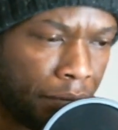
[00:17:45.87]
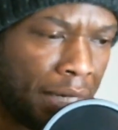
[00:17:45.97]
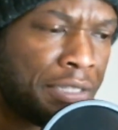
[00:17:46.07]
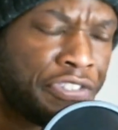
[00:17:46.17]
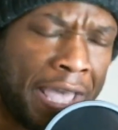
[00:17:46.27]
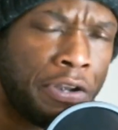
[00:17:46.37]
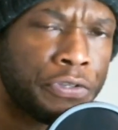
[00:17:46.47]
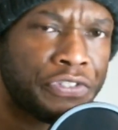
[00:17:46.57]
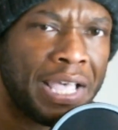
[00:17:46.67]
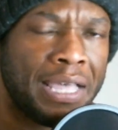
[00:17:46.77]

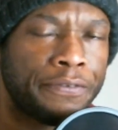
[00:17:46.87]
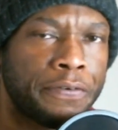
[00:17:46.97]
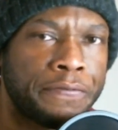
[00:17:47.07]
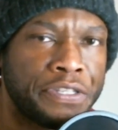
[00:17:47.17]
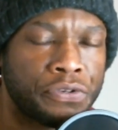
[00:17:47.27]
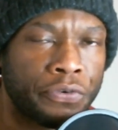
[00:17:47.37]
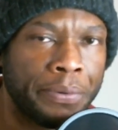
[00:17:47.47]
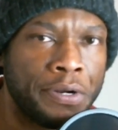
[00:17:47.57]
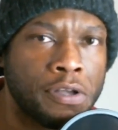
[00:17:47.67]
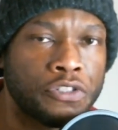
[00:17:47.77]
Sanders signed a fundraising
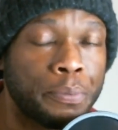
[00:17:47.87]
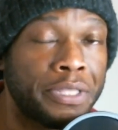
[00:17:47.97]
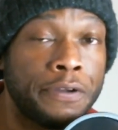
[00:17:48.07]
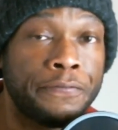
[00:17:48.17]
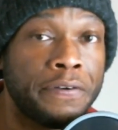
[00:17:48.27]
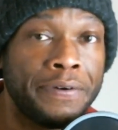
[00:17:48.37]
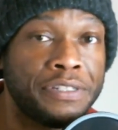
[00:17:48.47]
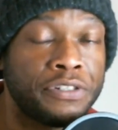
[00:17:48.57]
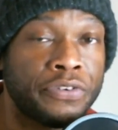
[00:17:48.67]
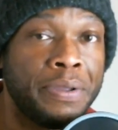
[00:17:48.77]
agreement also, but their
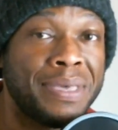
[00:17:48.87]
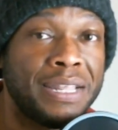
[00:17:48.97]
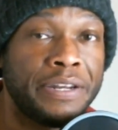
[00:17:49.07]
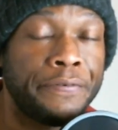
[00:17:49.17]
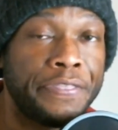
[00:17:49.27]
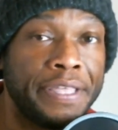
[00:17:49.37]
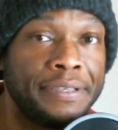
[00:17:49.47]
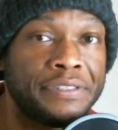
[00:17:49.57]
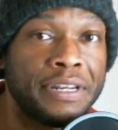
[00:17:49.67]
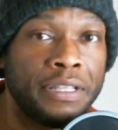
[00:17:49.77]
fundraising agreement had different
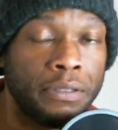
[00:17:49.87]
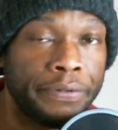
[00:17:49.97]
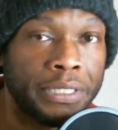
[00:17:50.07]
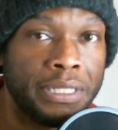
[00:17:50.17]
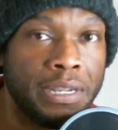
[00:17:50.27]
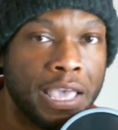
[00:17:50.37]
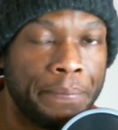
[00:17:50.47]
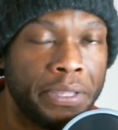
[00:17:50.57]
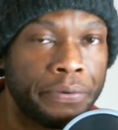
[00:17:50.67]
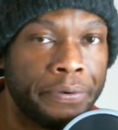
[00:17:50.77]
things than the Hillary Clinton
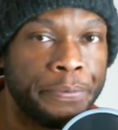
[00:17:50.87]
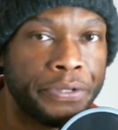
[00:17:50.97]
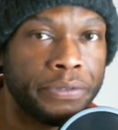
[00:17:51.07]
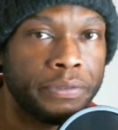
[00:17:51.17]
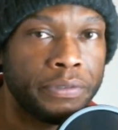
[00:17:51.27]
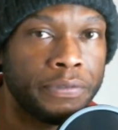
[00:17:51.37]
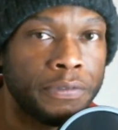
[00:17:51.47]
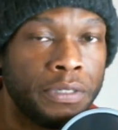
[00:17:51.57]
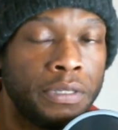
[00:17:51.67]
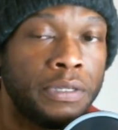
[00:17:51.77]
campaign agreement.
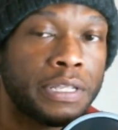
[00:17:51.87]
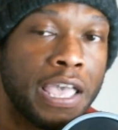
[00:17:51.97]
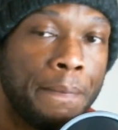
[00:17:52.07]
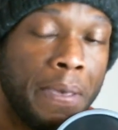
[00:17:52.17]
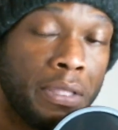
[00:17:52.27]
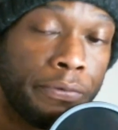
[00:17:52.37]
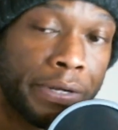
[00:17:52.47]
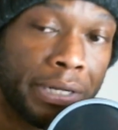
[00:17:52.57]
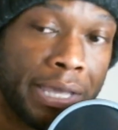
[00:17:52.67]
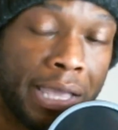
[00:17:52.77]
The Hillary
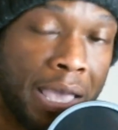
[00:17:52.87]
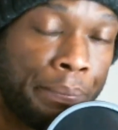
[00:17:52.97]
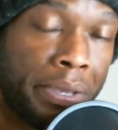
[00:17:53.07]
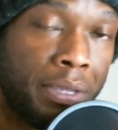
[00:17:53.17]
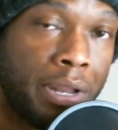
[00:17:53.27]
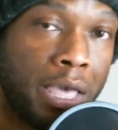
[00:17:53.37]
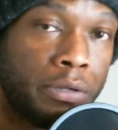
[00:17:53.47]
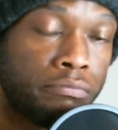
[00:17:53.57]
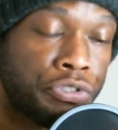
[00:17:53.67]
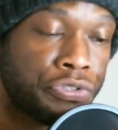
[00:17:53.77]
Clinton campaign had
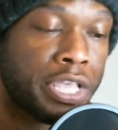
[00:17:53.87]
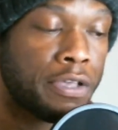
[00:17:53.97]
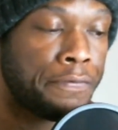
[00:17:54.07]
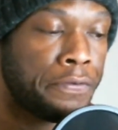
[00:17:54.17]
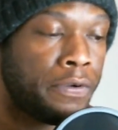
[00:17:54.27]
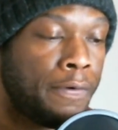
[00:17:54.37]
this thing of,